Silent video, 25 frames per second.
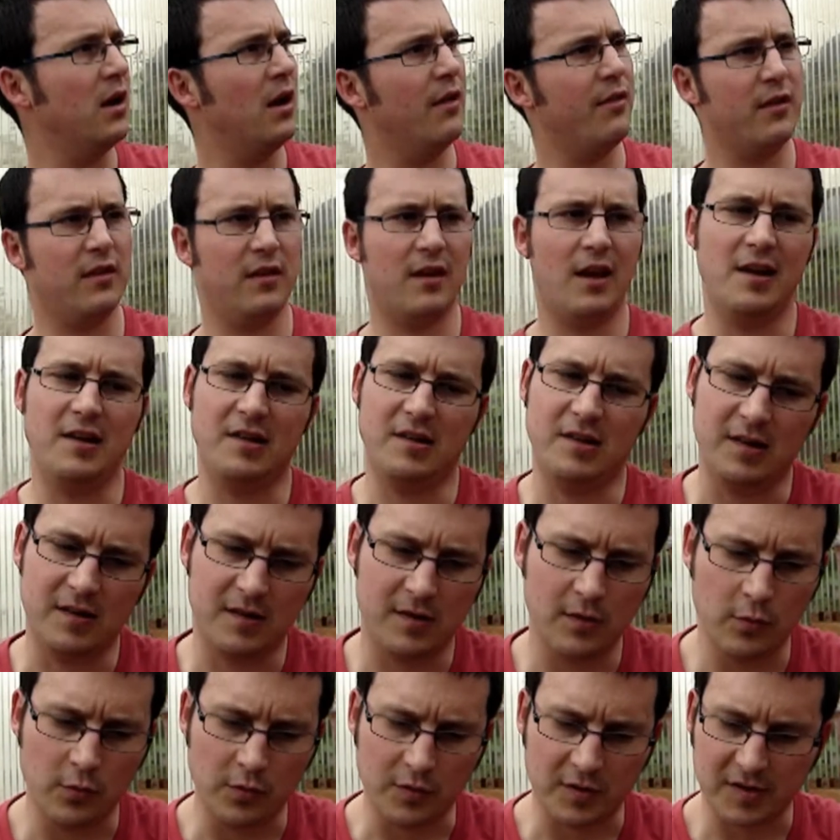another tasty
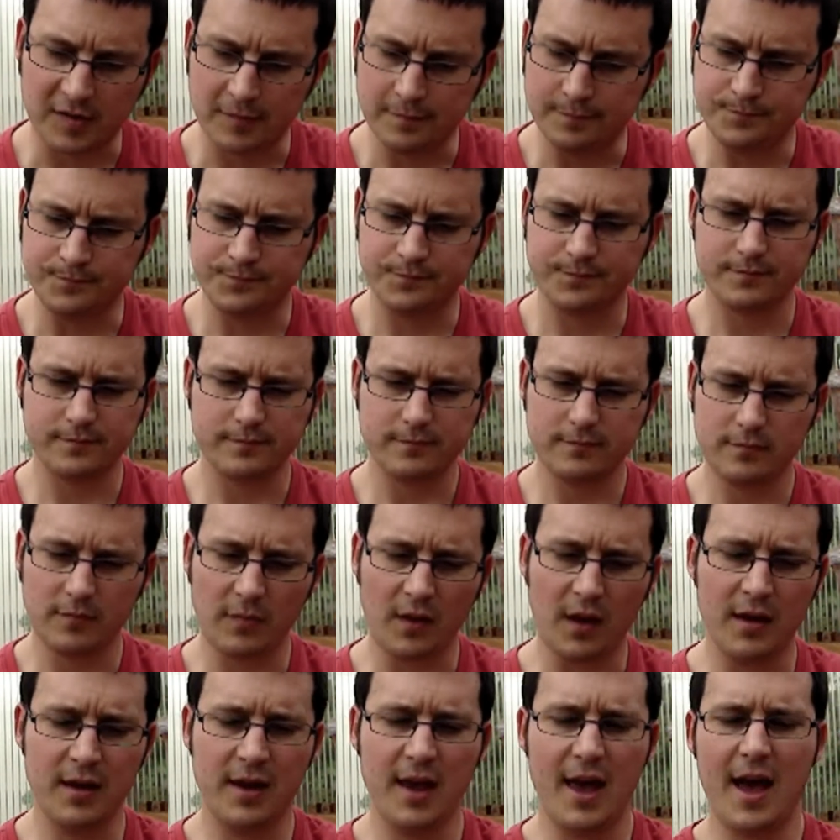sauce
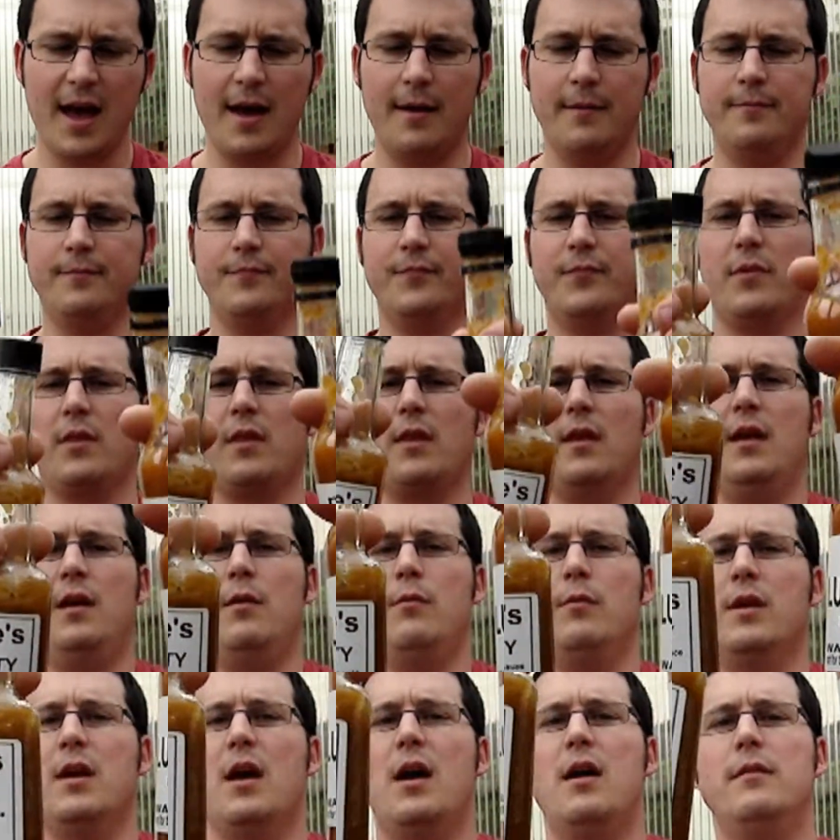yeah here
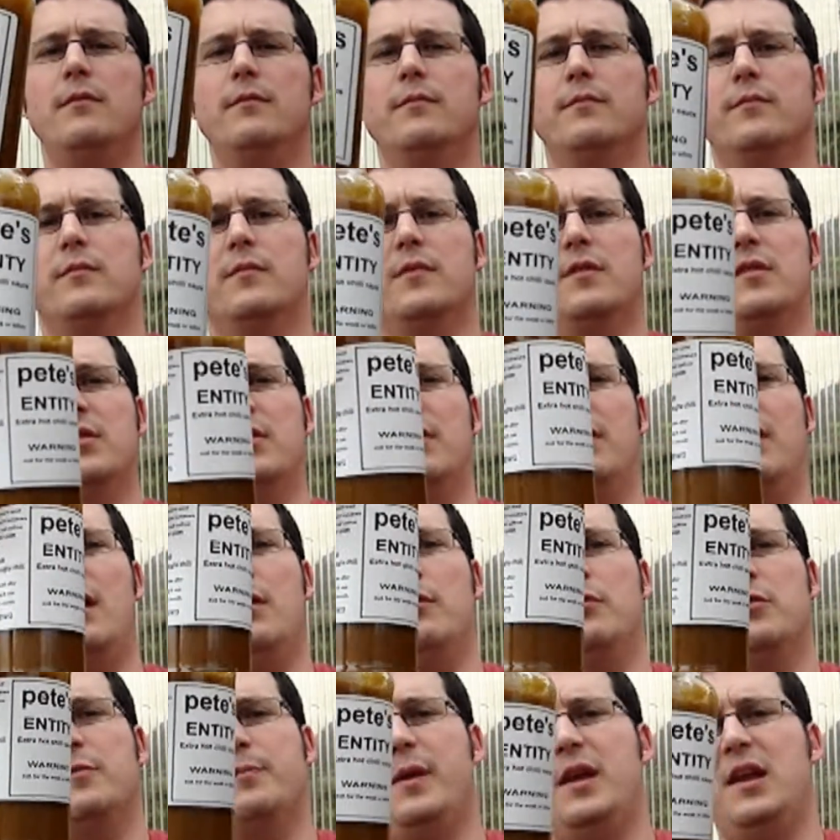we go so
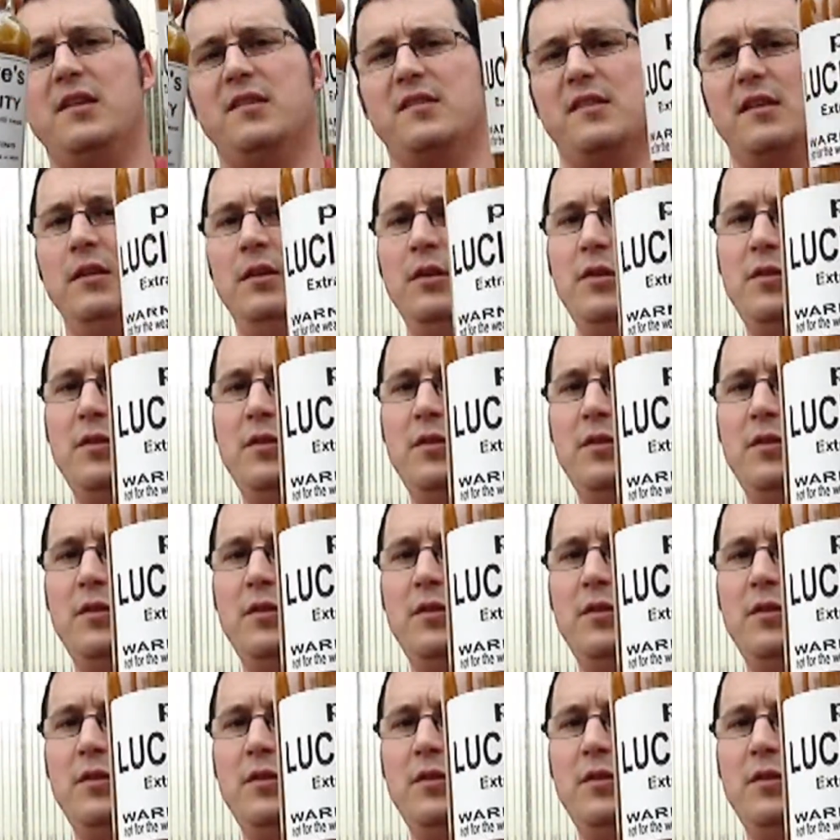that was Pete's